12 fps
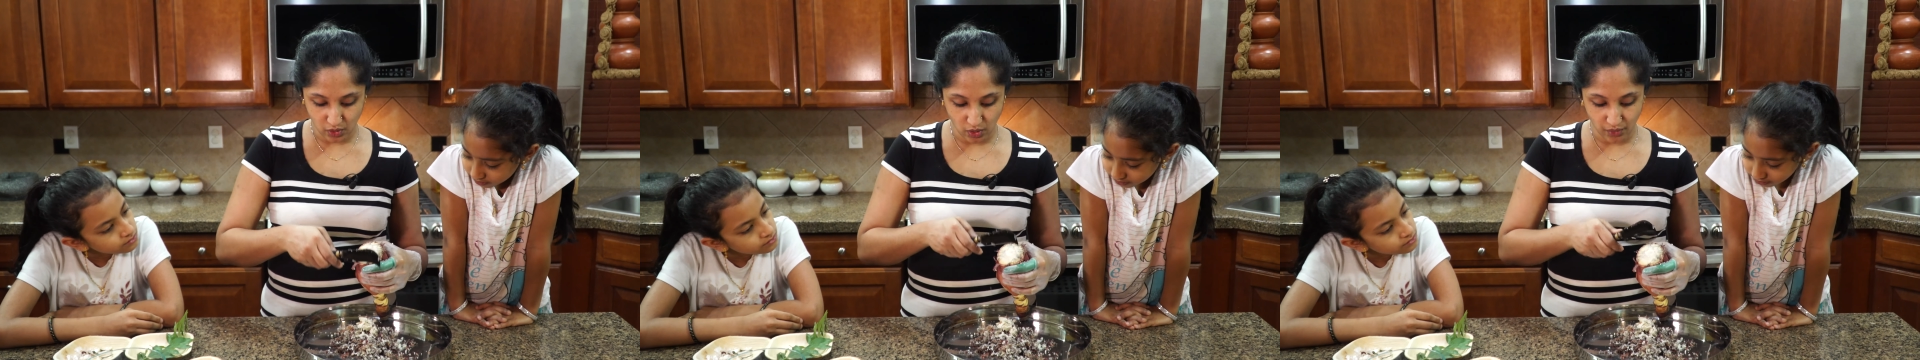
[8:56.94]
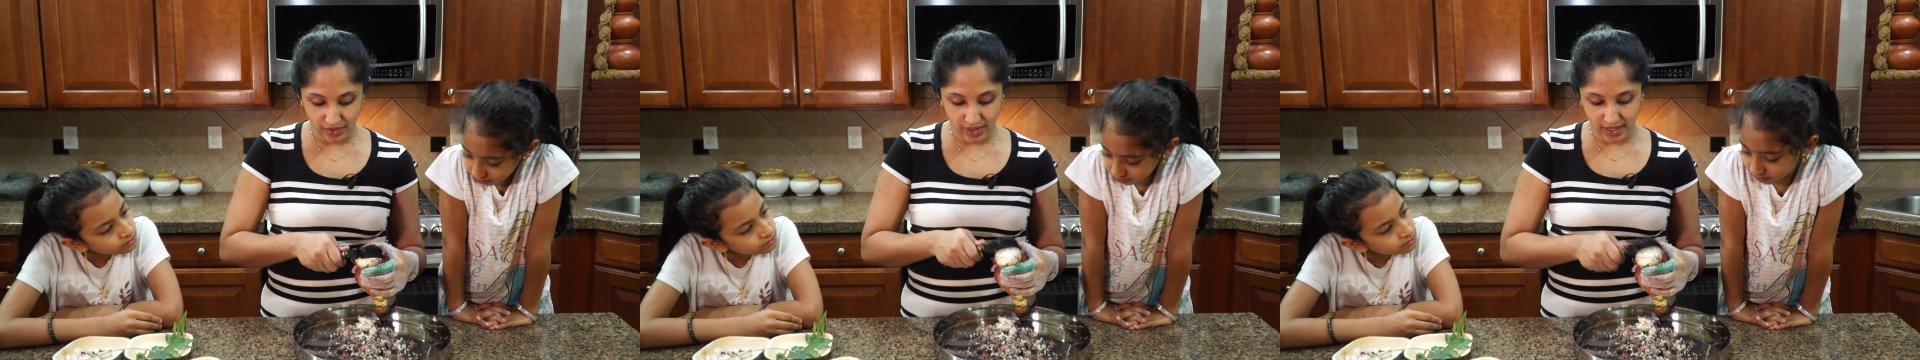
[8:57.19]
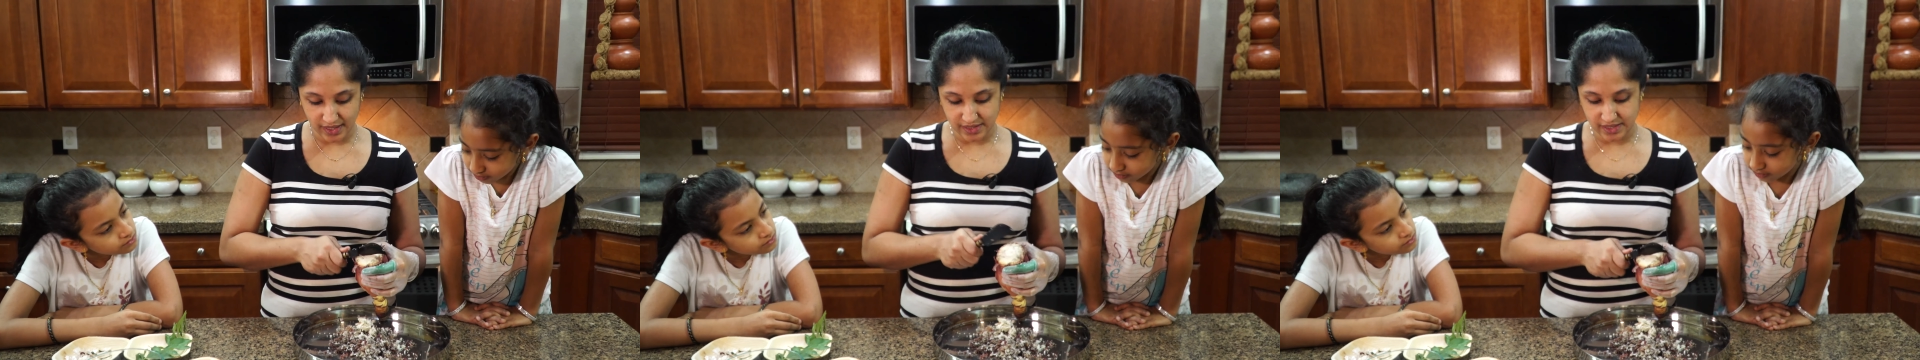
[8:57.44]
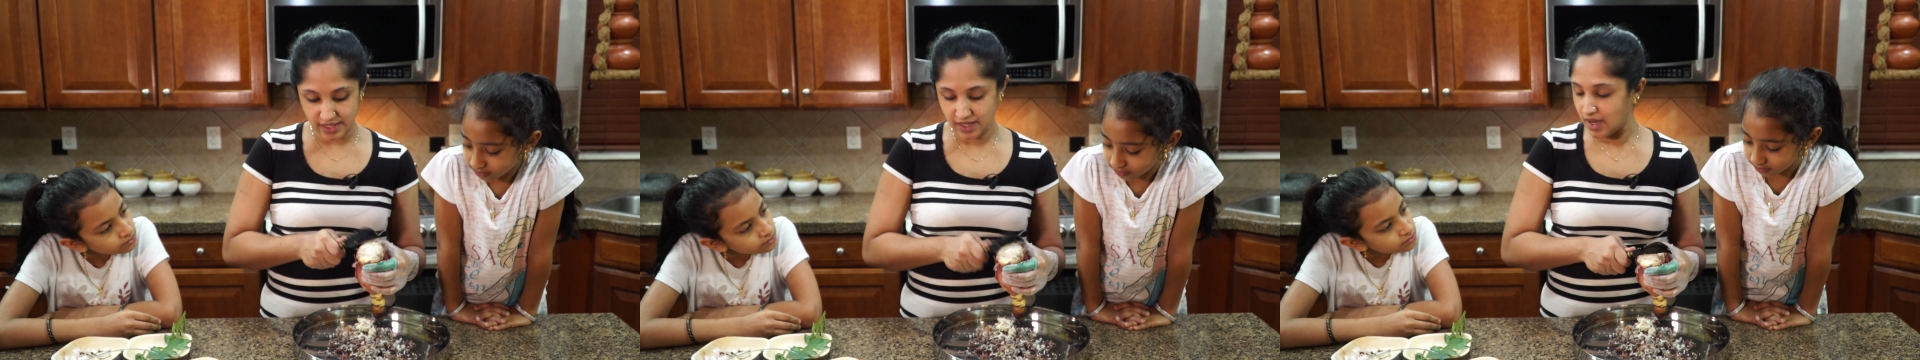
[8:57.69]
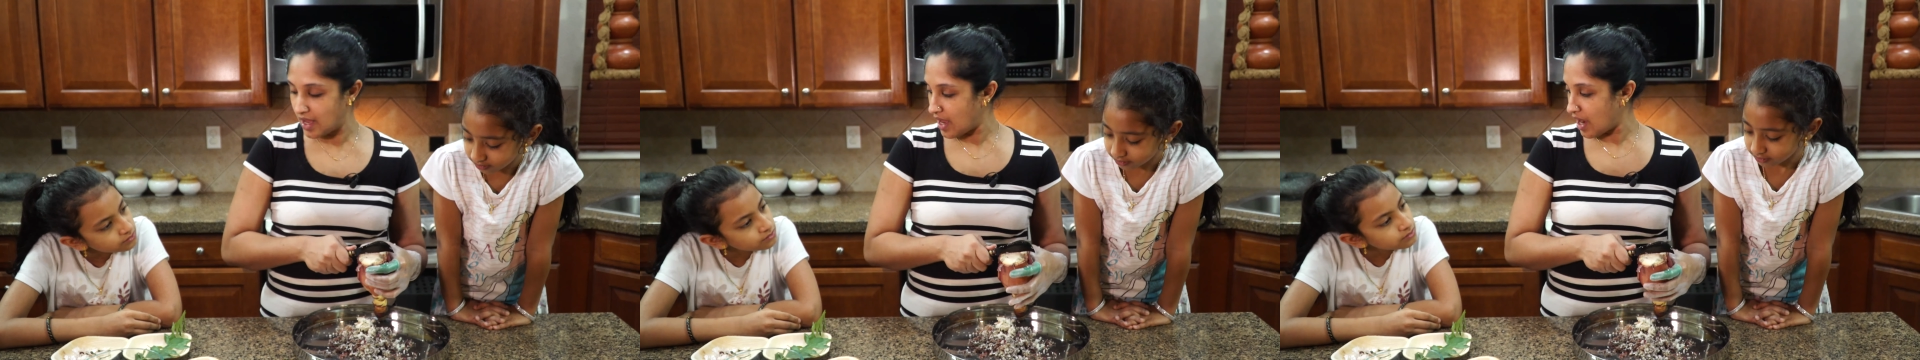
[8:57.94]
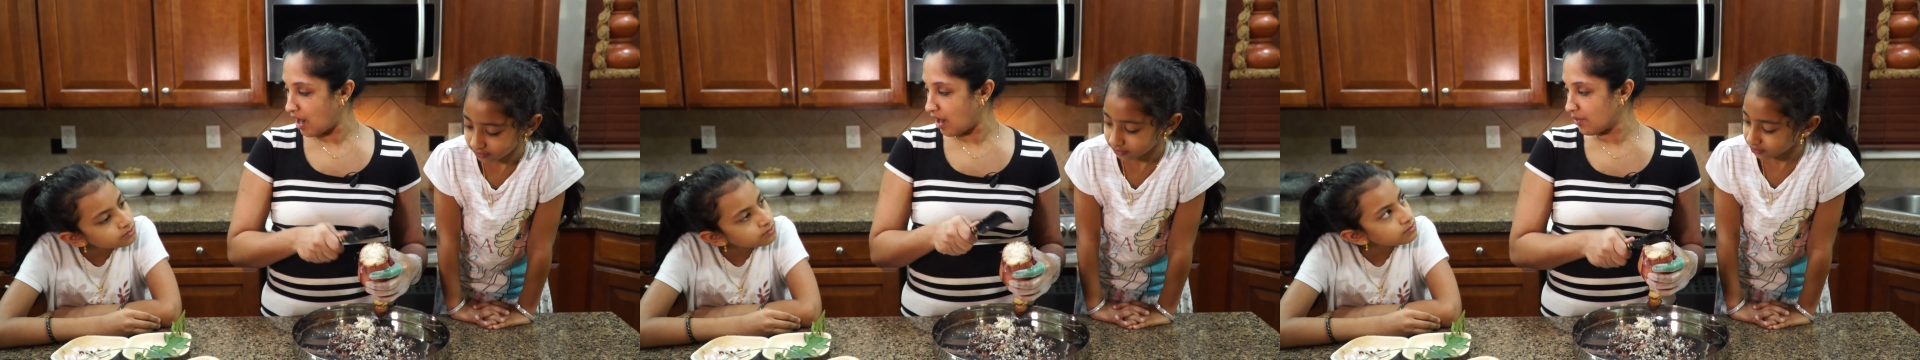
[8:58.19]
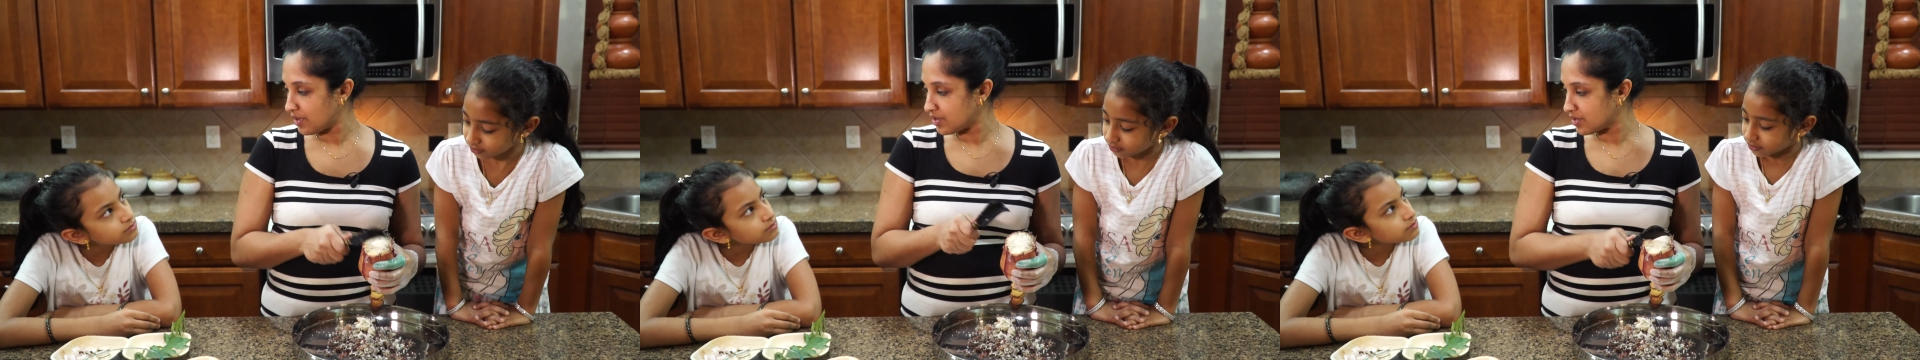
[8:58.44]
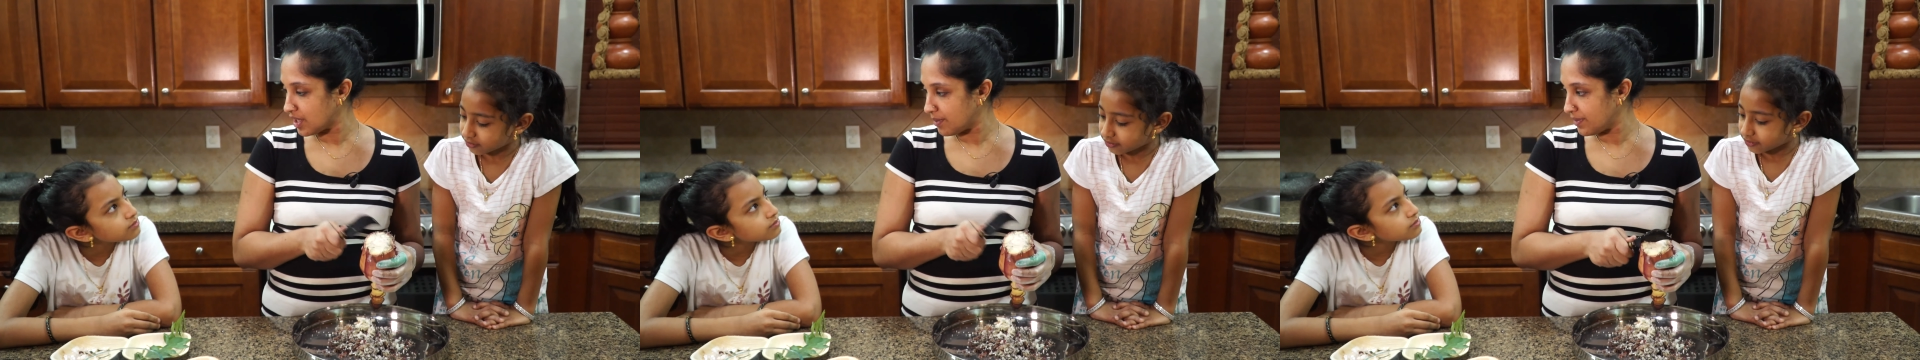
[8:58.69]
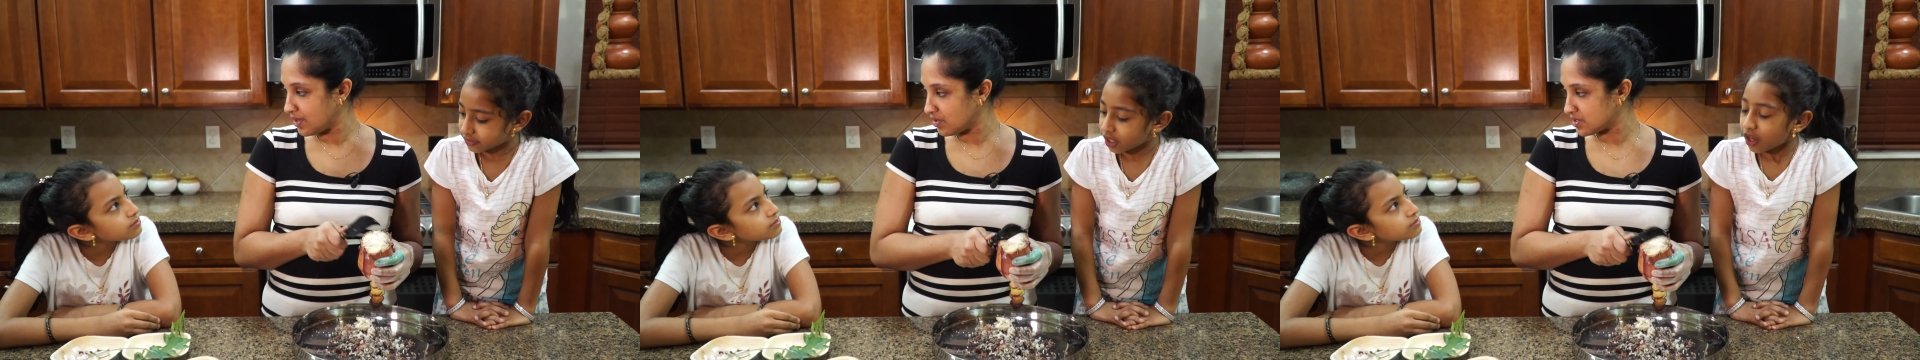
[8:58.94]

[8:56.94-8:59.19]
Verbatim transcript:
Speaker 1: COVID-19, how are you keeping